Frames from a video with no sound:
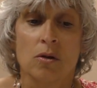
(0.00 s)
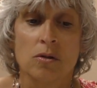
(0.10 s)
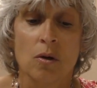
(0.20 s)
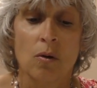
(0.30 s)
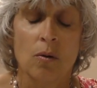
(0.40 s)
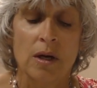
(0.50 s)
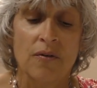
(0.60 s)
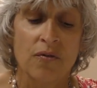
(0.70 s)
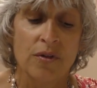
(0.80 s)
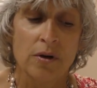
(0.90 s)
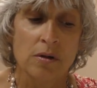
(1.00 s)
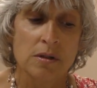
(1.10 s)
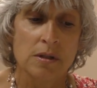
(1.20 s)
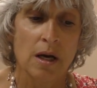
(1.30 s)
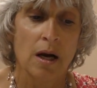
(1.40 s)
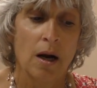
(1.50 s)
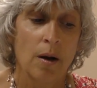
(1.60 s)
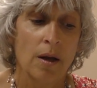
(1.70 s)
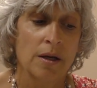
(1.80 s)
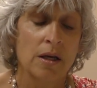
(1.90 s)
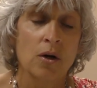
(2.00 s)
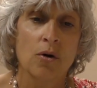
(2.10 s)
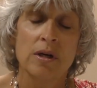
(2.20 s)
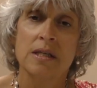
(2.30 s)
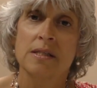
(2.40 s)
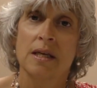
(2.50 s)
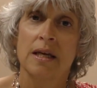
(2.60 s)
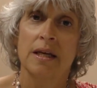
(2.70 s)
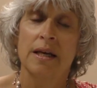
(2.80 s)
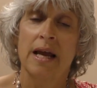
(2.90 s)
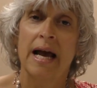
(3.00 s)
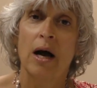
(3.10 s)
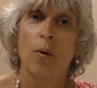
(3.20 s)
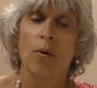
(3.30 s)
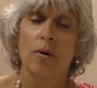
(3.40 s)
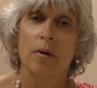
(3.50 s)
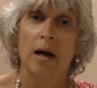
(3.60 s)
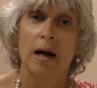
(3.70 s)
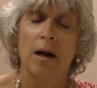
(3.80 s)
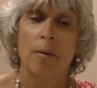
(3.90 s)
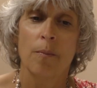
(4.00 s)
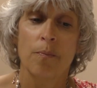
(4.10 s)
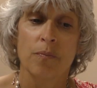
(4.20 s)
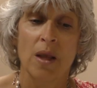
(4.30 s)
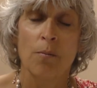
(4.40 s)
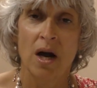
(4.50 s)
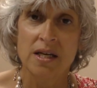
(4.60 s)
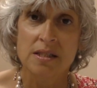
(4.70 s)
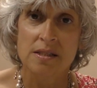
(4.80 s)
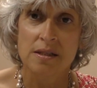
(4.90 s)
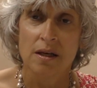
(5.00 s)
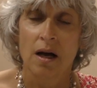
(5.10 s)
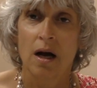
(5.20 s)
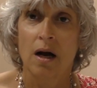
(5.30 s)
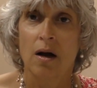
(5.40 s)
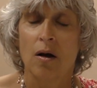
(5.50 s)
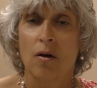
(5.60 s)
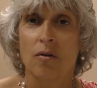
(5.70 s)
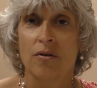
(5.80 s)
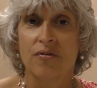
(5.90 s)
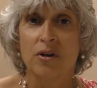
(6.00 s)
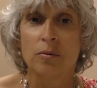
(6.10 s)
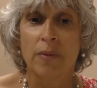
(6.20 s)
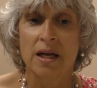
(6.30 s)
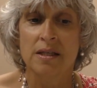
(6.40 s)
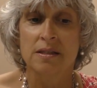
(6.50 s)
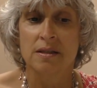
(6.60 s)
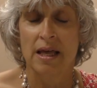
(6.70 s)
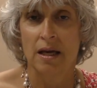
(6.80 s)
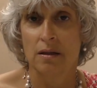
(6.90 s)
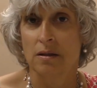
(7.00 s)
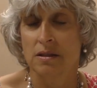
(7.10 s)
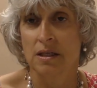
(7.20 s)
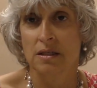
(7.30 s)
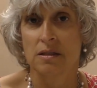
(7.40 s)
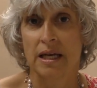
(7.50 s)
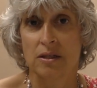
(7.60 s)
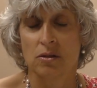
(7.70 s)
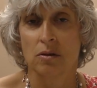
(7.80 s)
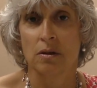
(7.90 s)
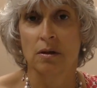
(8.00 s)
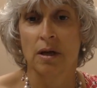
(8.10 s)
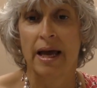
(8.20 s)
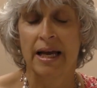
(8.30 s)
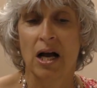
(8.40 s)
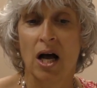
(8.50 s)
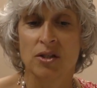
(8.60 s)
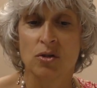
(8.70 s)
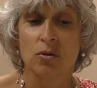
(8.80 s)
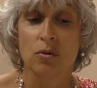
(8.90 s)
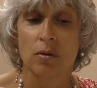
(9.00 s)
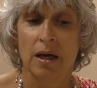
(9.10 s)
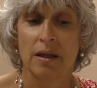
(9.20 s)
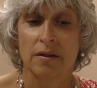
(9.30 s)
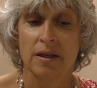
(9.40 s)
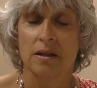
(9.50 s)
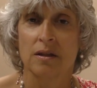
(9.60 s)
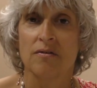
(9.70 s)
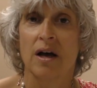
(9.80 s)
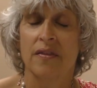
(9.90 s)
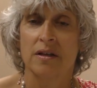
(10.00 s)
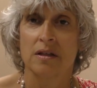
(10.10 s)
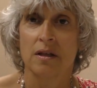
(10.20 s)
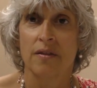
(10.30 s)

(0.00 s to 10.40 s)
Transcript: So if there's an increase in our mice, the field mice that ticks like to hang on to, and they'll live on